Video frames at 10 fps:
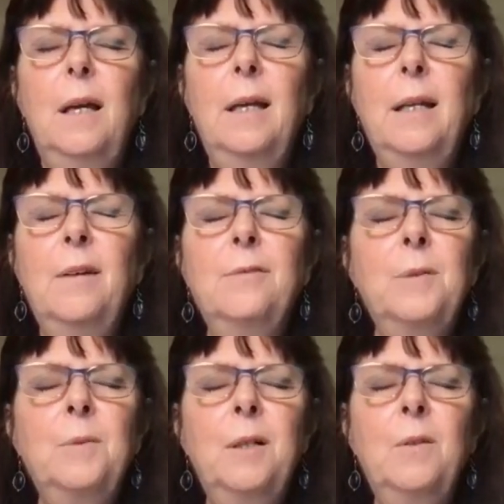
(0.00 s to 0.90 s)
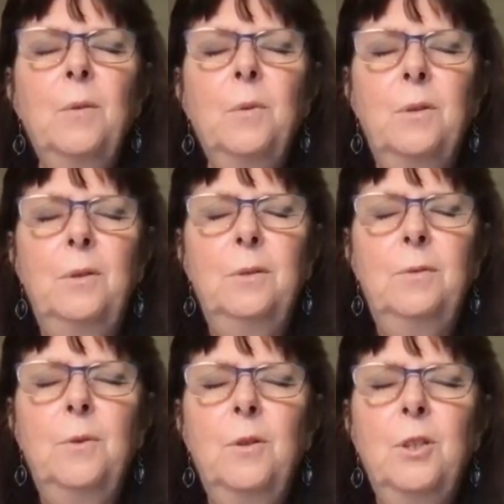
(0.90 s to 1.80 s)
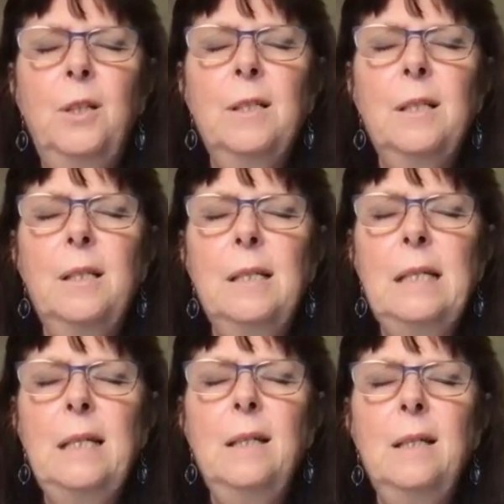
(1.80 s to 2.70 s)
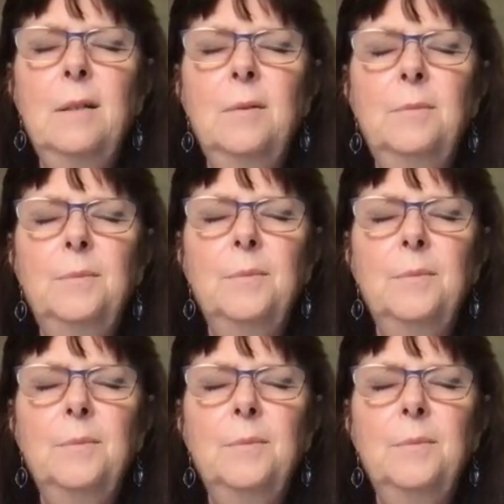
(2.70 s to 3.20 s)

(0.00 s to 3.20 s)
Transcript: and everyone in the world, for she is indeed a,